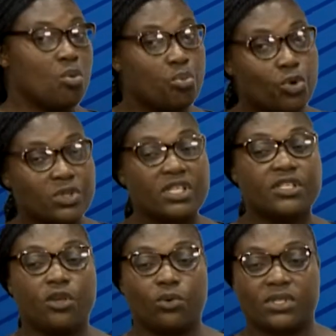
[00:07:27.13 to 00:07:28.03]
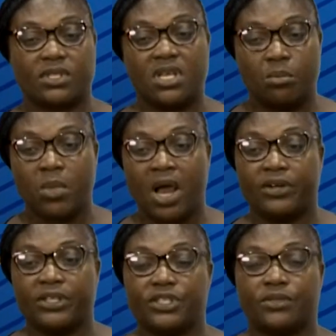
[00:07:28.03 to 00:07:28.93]
Procedures in
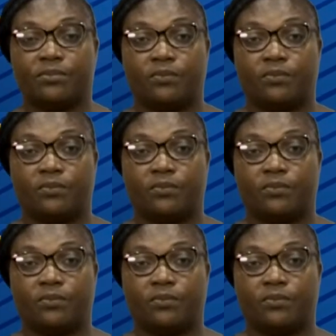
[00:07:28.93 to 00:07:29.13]
marriage.